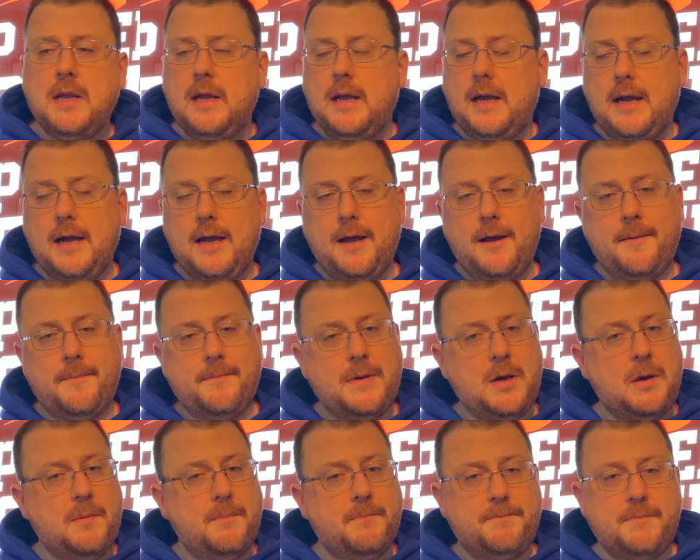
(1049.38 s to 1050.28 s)

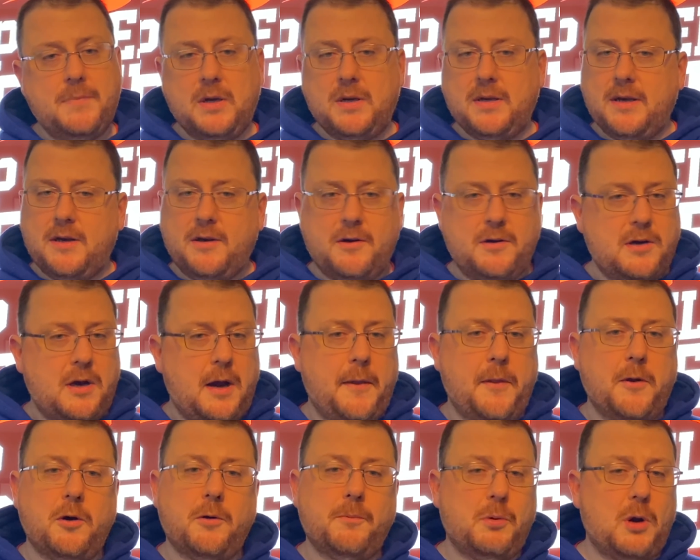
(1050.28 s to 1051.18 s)
Or
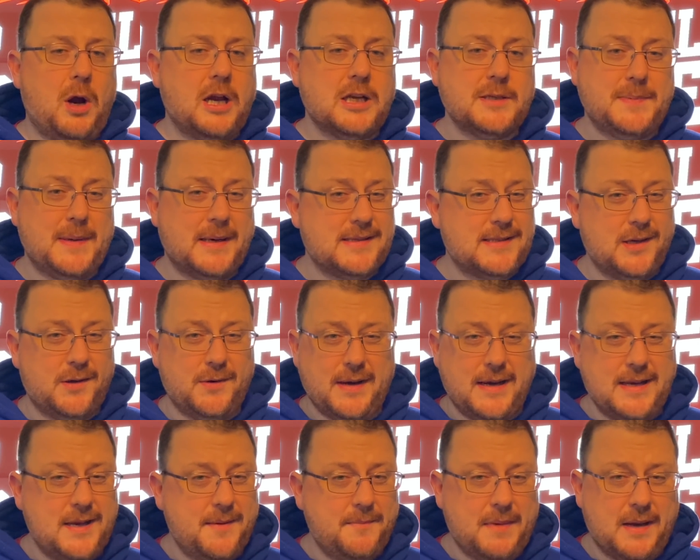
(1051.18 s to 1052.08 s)
other prospects that are
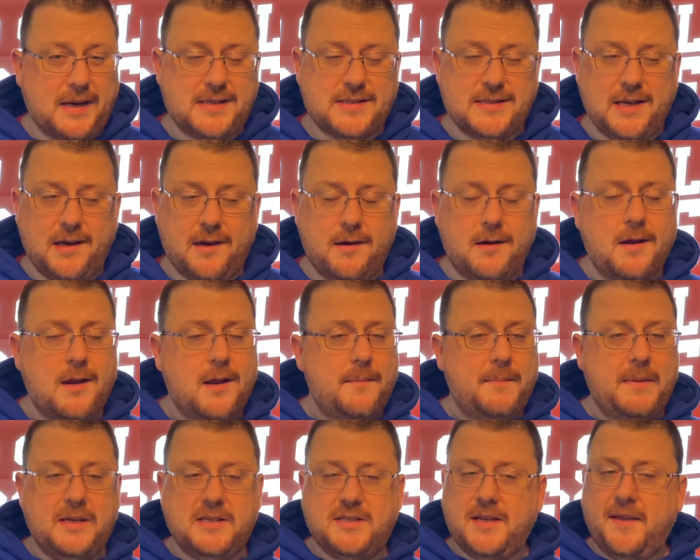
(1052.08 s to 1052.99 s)
in the mix there. I
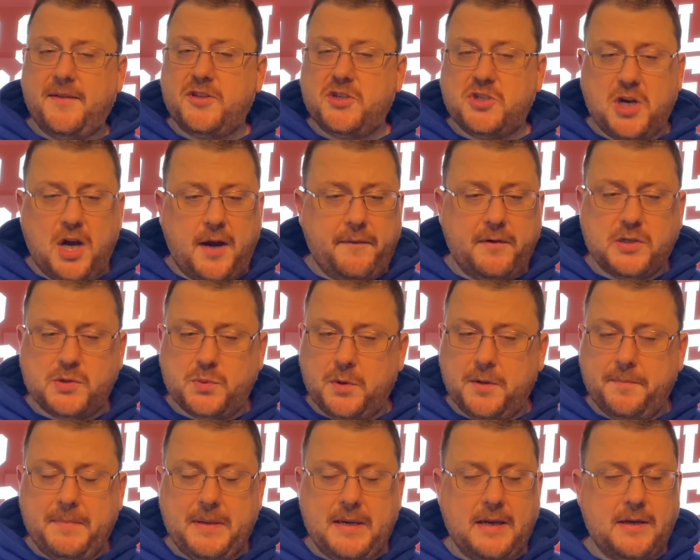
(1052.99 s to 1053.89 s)
mean, Seth Jarvis
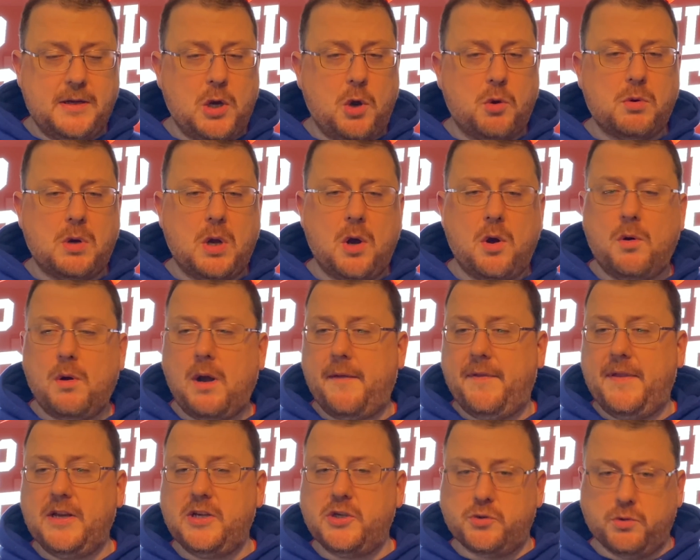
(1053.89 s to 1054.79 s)
would be a no-go. I
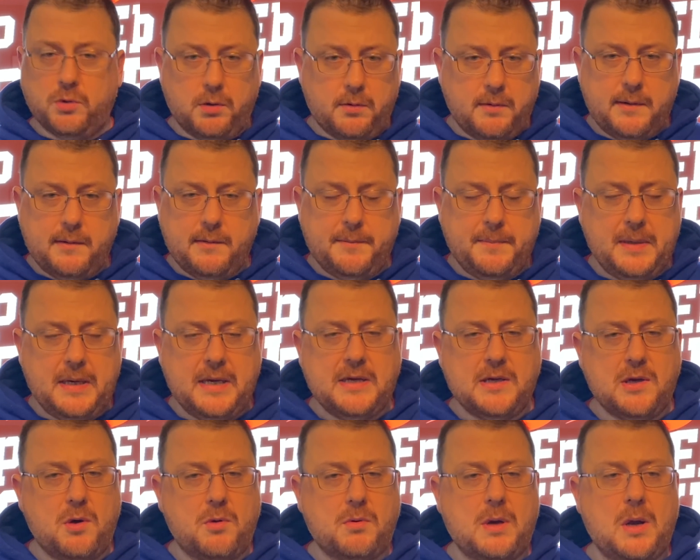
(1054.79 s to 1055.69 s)
think Drury would be a
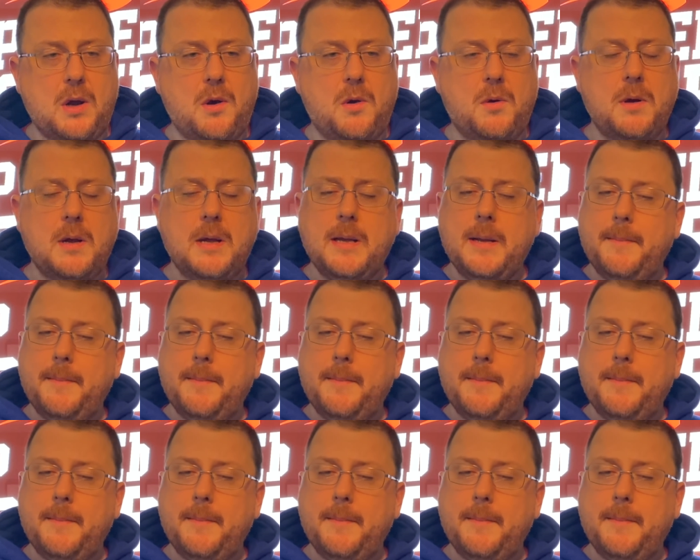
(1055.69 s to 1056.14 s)
no-go.